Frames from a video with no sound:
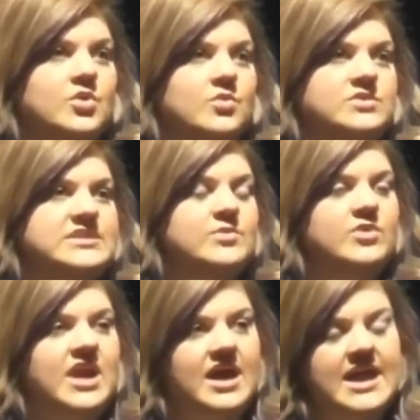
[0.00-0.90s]
was that
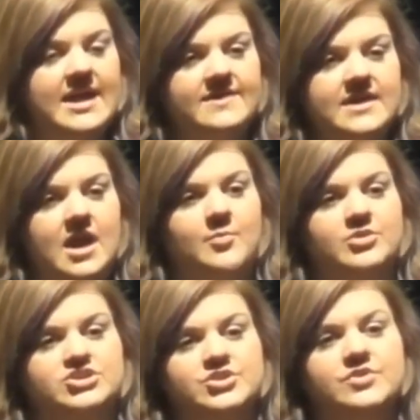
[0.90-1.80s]
when I had the
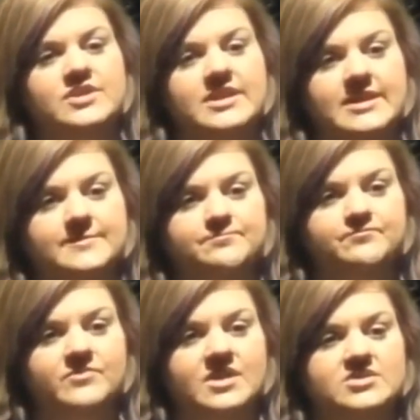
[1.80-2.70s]
opportunity
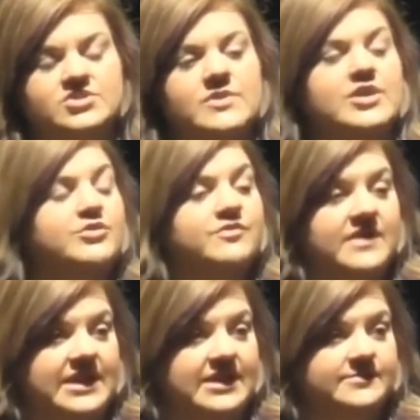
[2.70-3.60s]
to
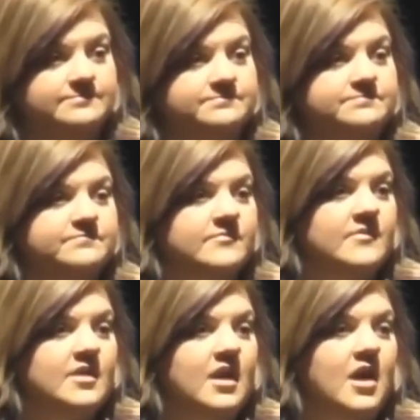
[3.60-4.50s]
intervene
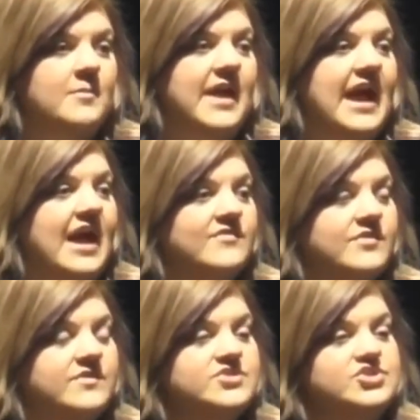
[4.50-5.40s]
on
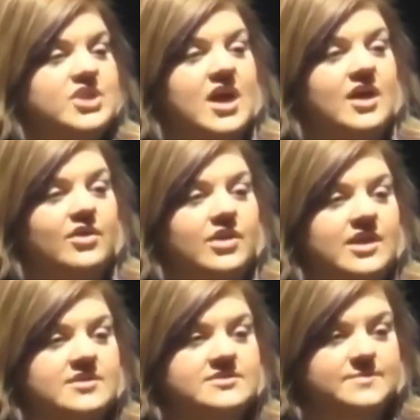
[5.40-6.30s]
behalf of this child
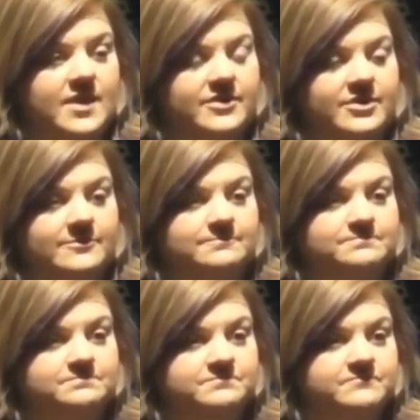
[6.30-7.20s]
and his mother,
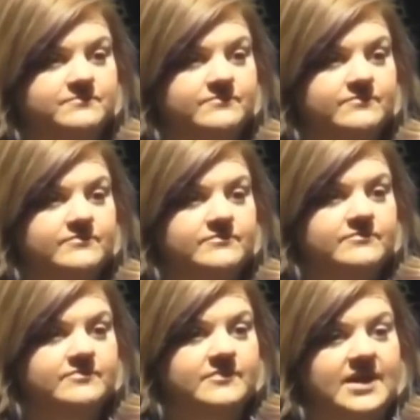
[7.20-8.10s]

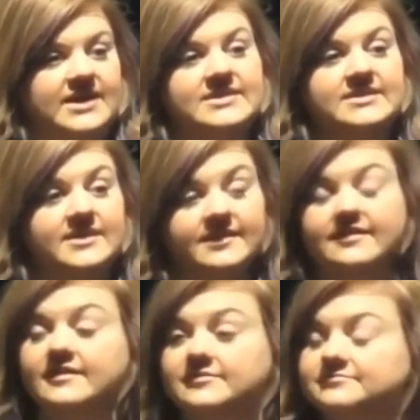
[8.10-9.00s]
I did
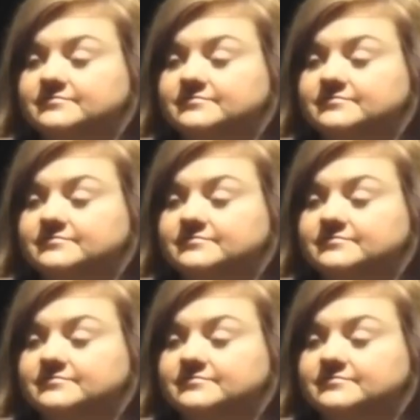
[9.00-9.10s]
nothing.